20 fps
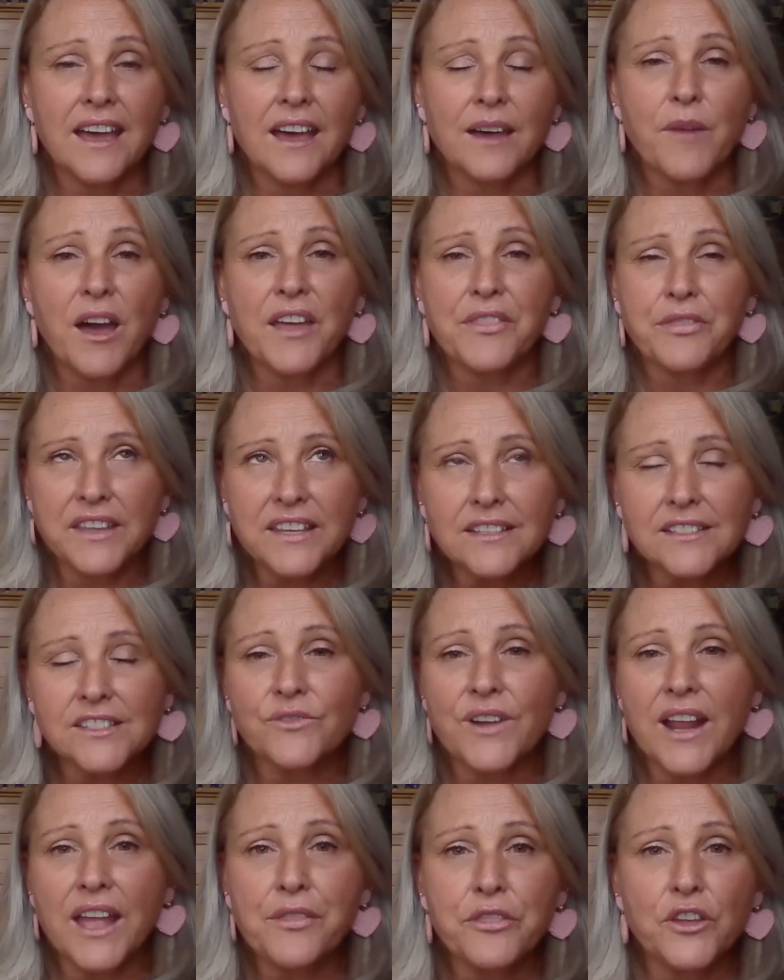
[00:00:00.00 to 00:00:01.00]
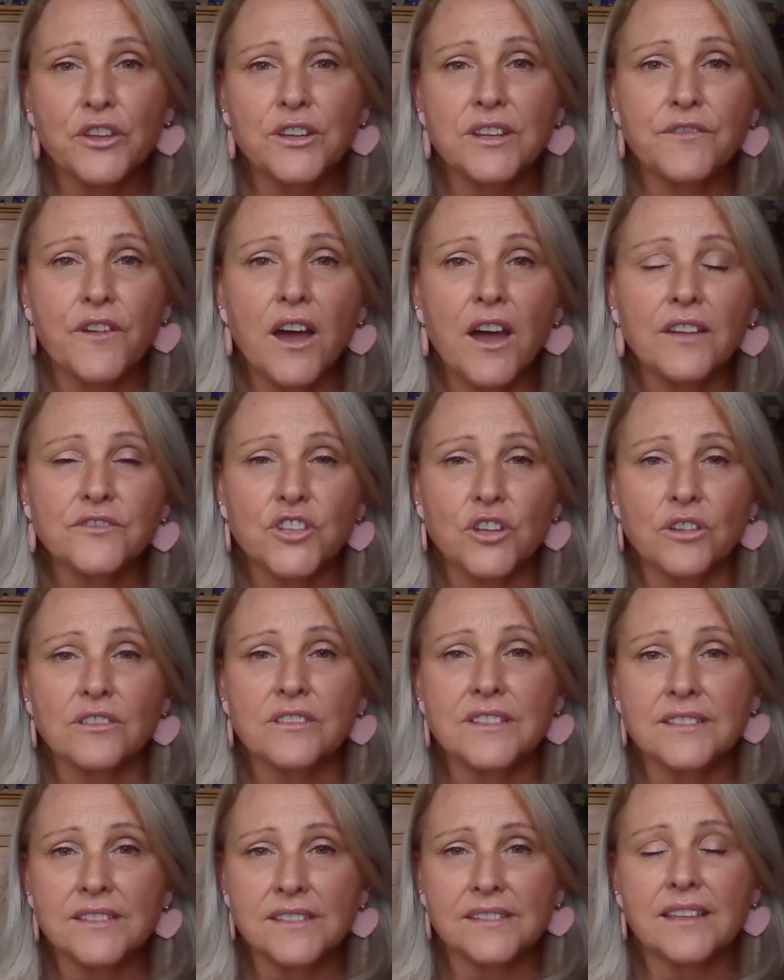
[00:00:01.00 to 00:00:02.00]
I think it's around
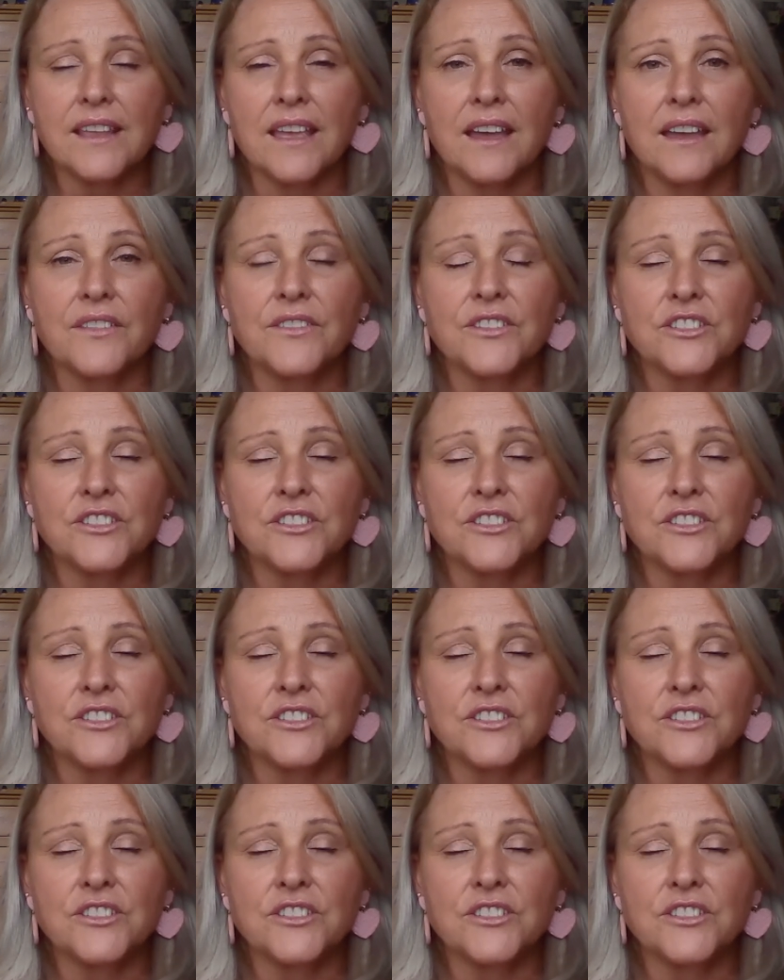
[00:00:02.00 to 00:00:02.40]
$35,